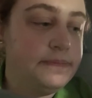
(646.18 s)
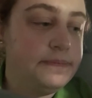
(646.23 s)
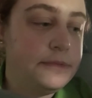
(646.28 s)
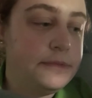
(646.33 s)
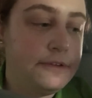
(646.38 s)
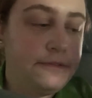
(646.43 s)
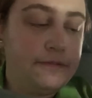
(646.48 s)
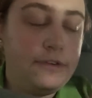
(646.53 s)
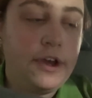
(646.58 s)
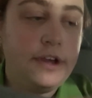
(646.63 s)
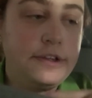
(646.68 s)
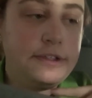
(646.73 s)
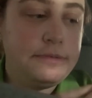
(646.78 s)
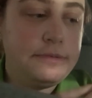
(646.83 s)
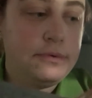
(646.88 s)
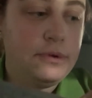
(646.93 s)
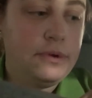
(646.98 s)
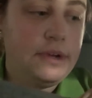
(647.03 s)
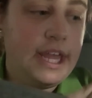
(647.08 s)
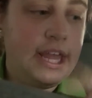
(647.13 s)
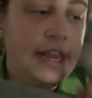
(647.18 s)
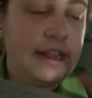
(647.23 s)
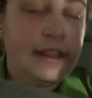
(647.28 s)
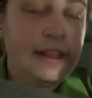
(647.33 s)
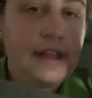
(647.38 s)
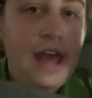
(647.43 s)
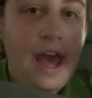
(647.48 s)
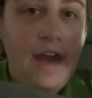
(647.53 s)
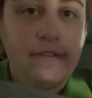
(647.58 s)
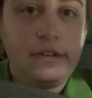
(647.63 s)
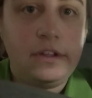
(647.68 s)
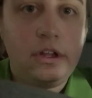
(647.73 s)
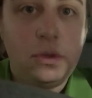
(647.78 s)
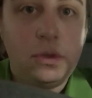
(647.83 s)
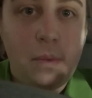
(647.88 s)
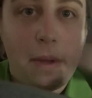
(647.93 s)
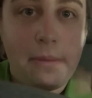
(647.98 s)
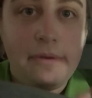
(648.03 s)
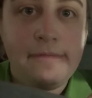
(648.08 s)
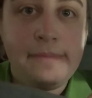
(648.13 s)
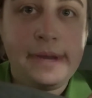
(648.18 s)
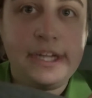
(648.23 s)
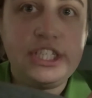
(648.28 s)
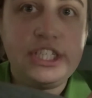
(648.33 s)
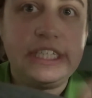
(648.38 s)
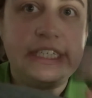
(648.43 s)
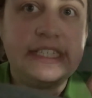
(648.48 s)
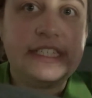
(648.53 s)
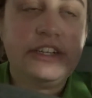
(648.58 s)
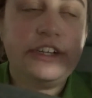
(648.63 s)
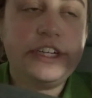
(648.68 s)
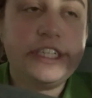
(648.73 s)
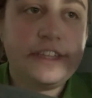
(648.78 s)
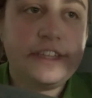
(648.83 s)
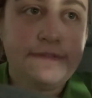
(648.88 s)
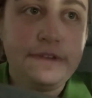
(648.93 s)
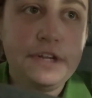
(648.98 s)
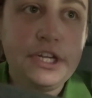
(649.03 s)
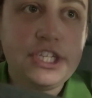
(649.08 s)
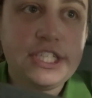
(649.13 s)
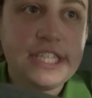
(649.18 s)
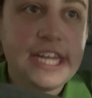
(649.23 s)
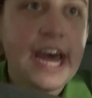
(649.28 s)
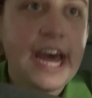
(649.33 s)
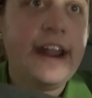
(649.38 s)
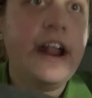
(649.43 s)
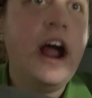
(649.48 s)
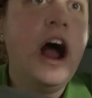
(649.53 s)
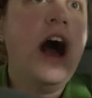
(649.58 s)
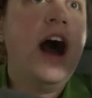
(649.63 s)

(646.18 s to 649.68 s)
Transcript: the first book in the Avalon Web of Magic series. I finished that.